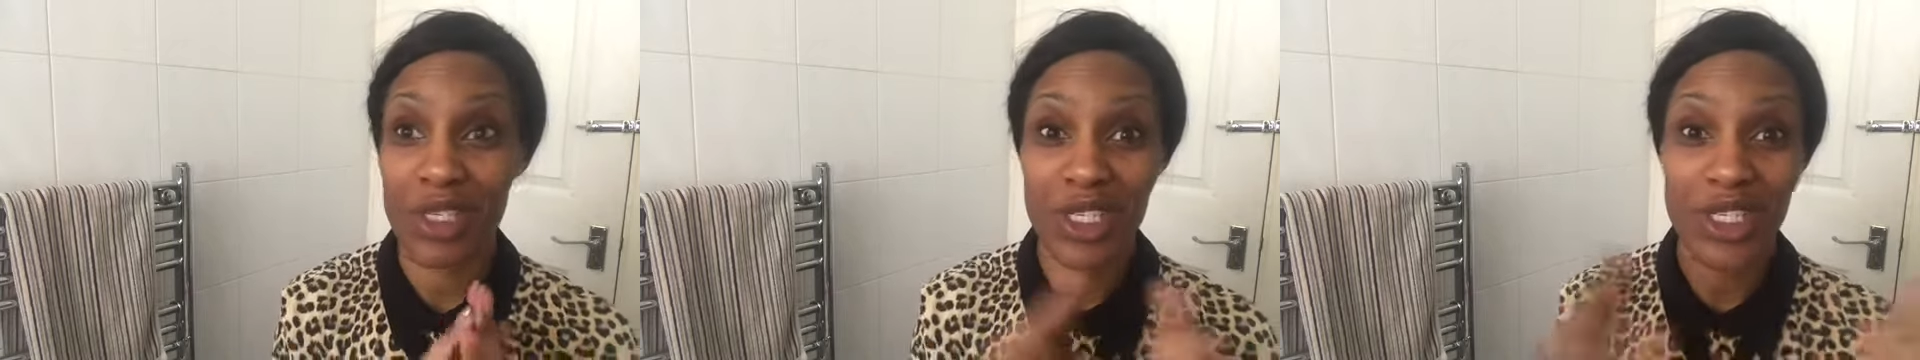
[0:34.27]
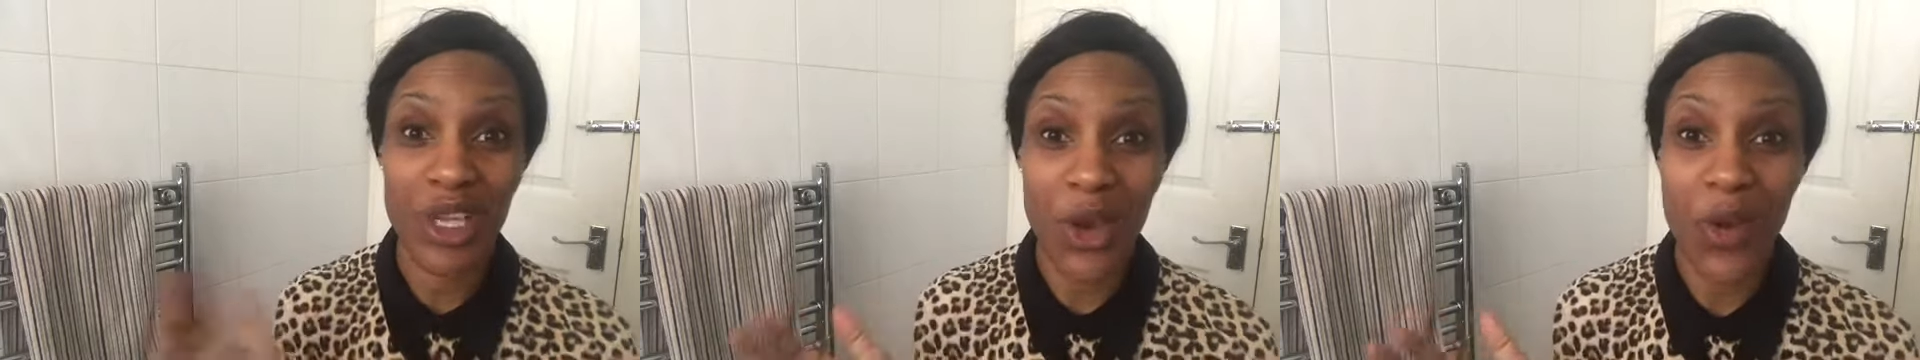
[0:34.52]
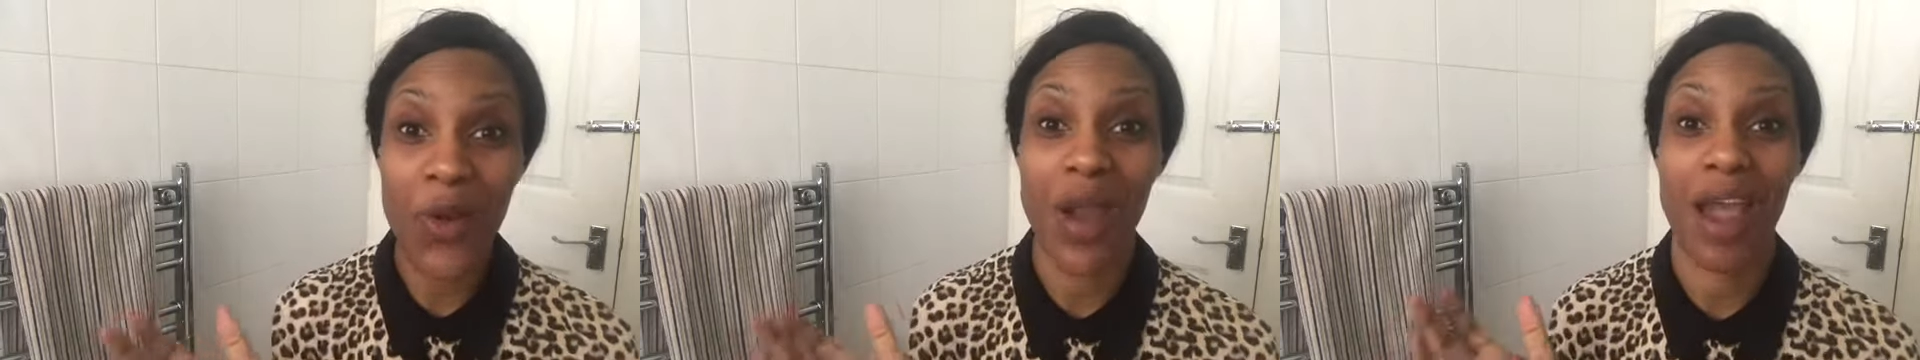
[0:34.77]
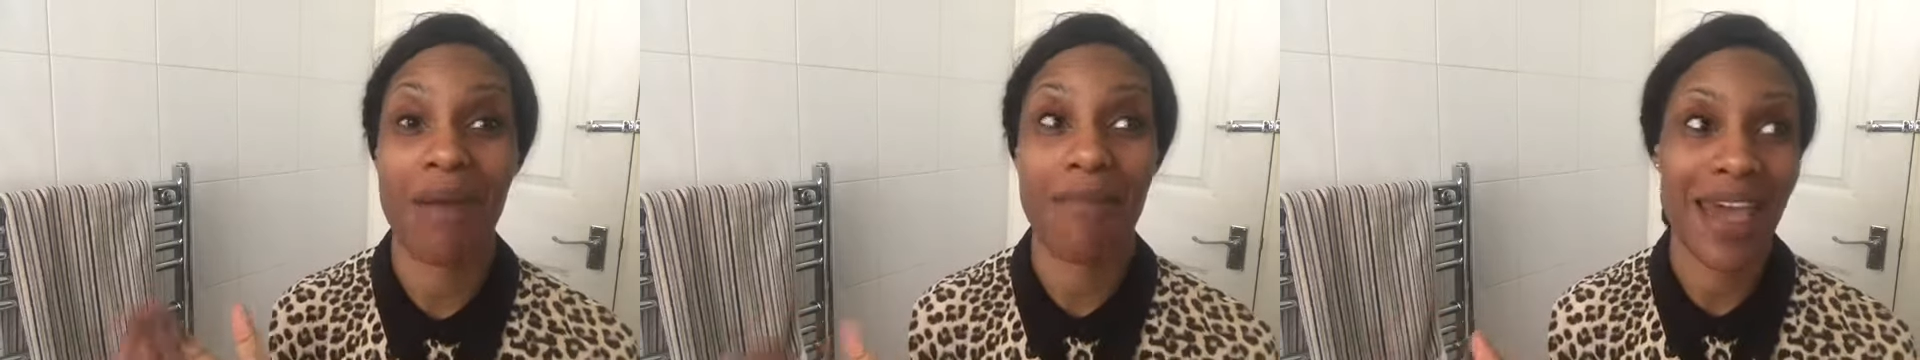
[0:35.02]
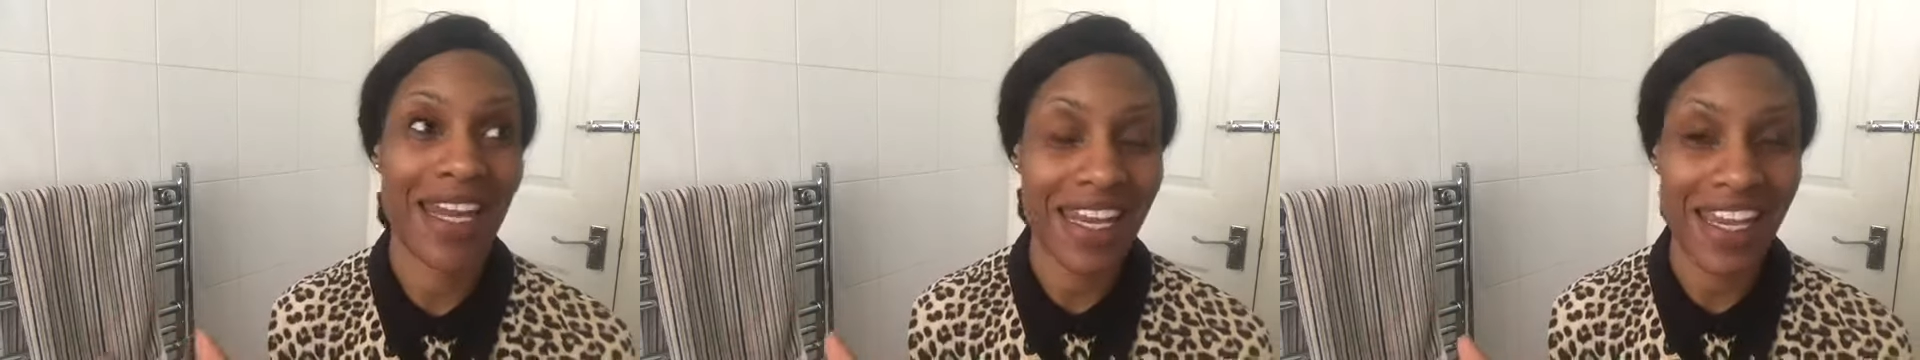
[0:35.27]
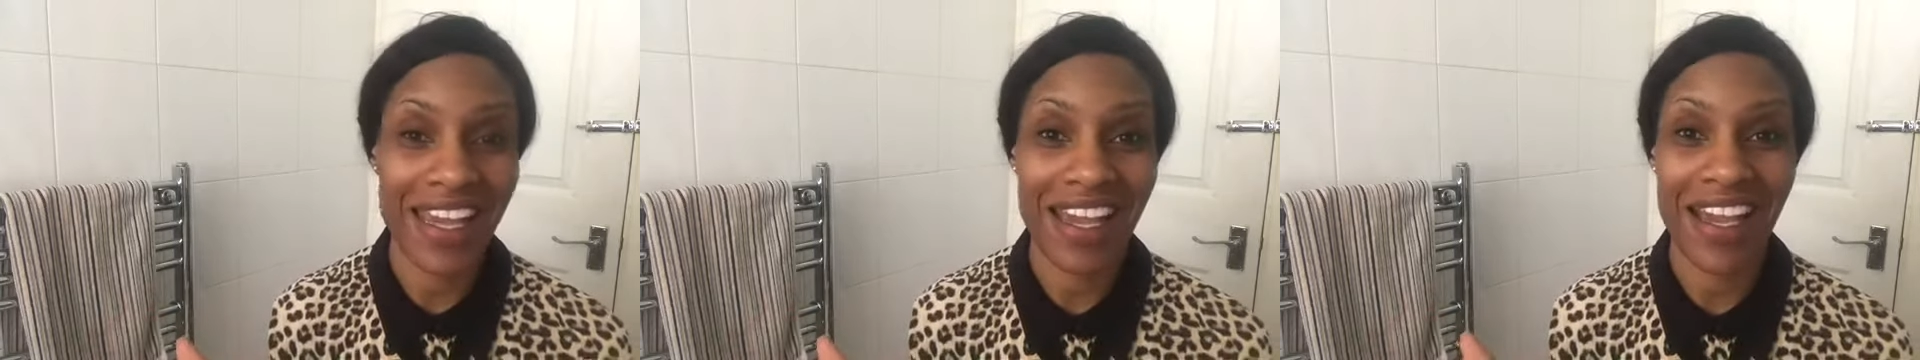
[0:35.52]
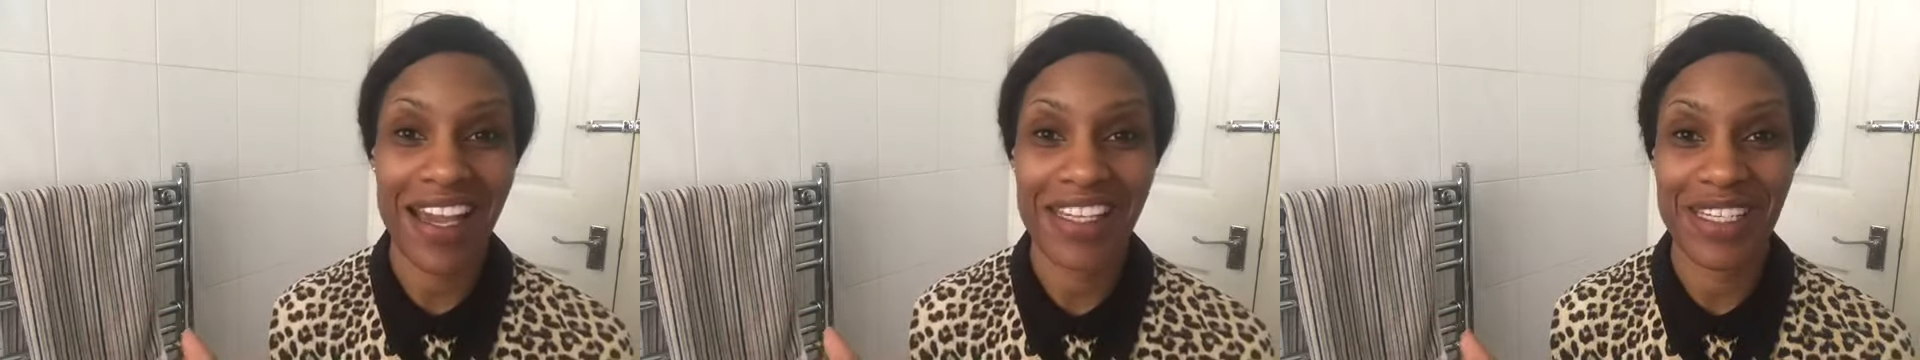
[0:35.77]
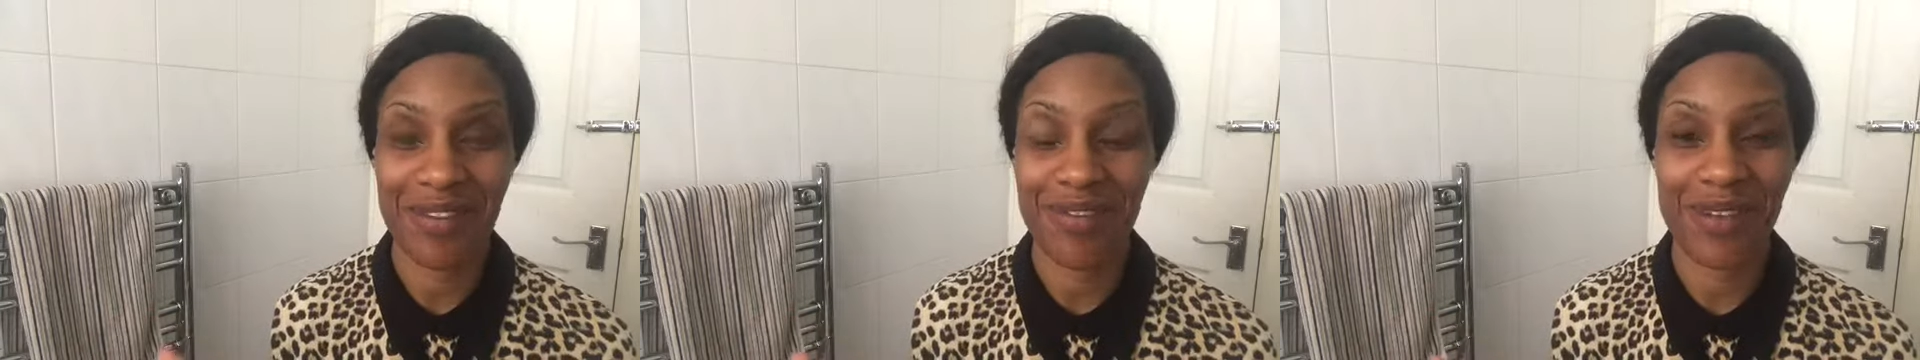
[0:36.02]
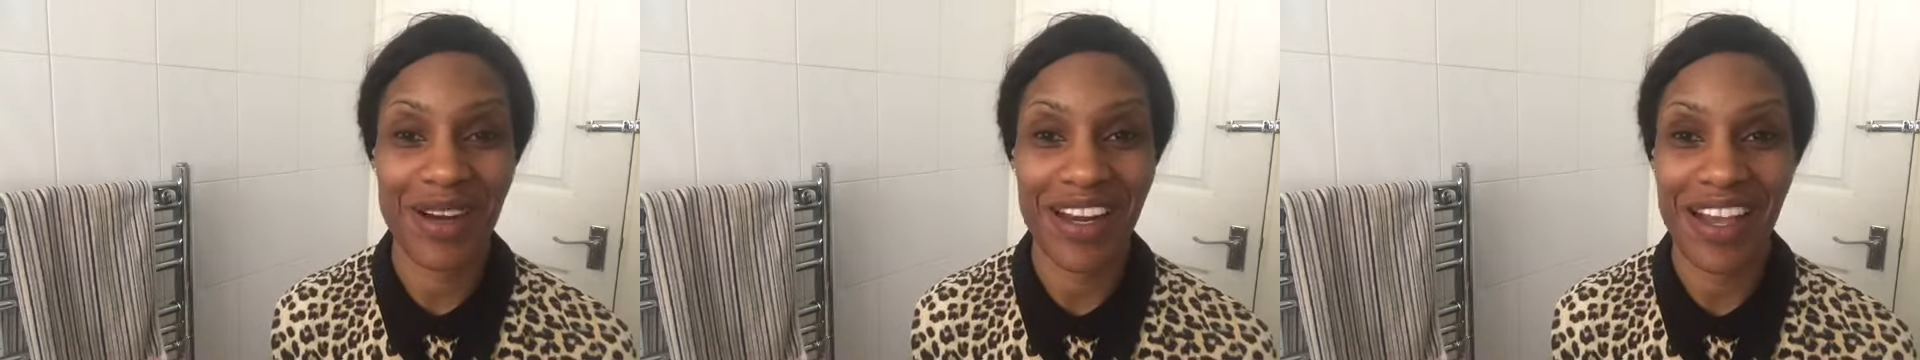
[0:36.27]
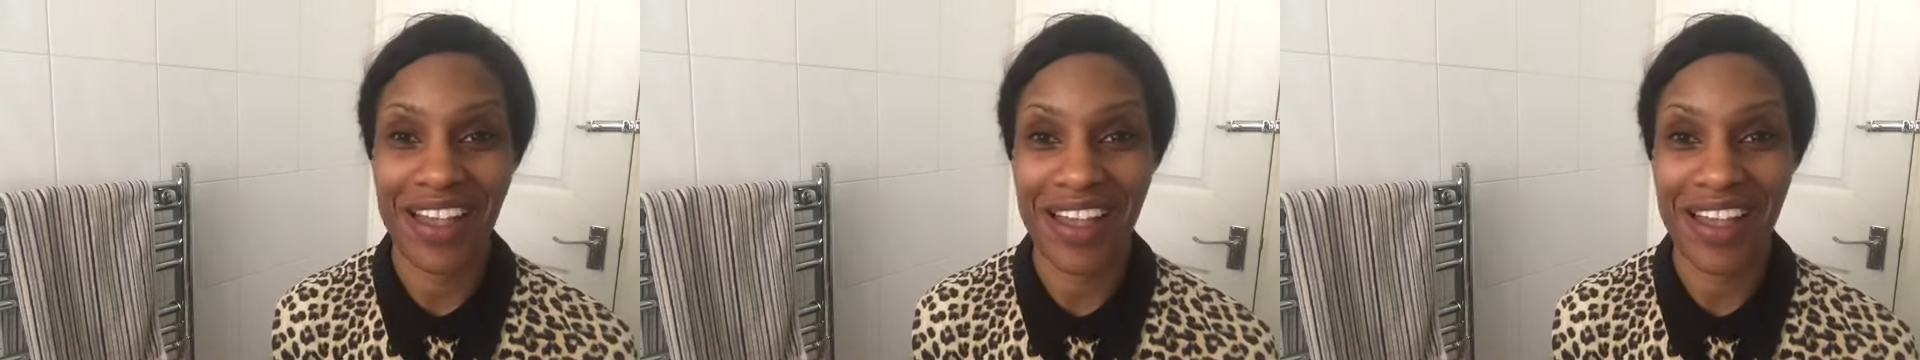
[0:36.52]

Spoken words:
so many different